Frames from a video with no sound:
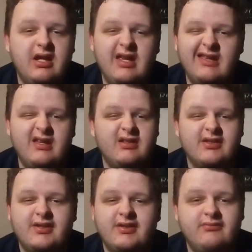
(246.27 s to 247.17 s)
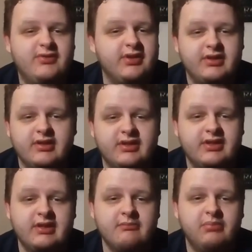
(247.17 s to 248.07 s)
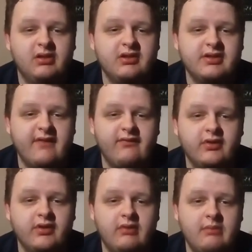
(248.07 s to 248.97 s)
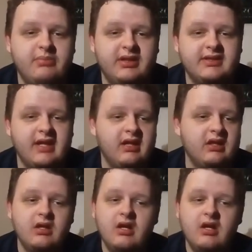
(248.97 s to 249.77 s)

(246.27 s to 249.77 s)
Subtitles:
is just as simple as every other MP10.